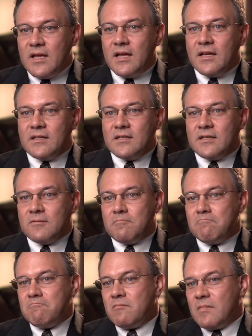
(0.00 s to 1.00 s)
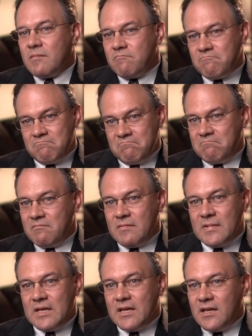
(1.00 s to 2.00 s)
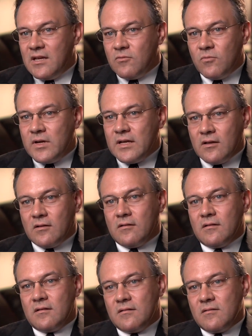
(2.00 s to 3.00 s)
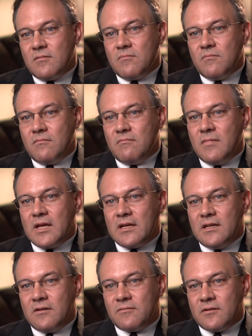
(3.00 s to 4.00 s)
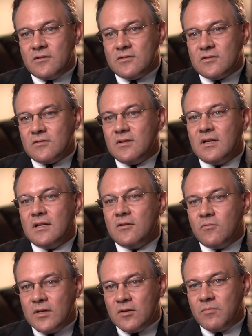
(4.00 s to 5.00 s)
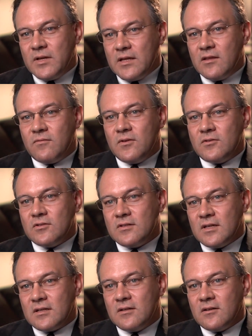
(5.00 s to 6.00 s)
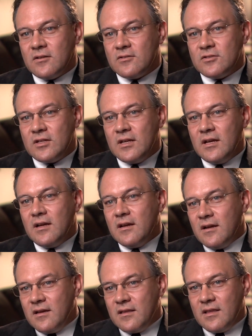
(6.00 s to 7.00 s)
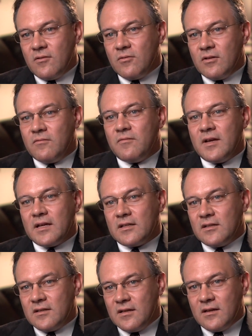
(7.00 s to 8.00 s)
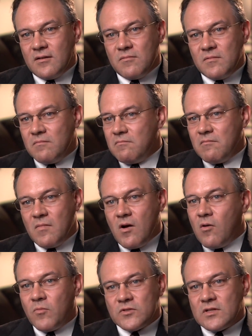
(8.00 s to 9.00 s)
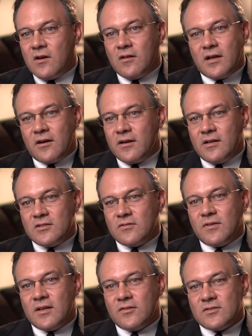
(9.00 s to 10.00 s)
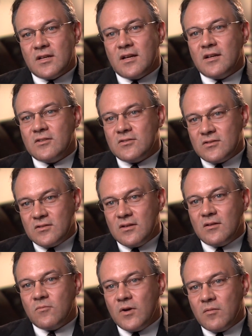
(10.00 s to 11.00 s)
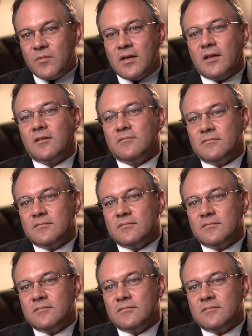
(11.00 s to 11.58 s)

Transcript: And it will make a difference, and it will be the future technology that will affect almost all areas of health science and well-being.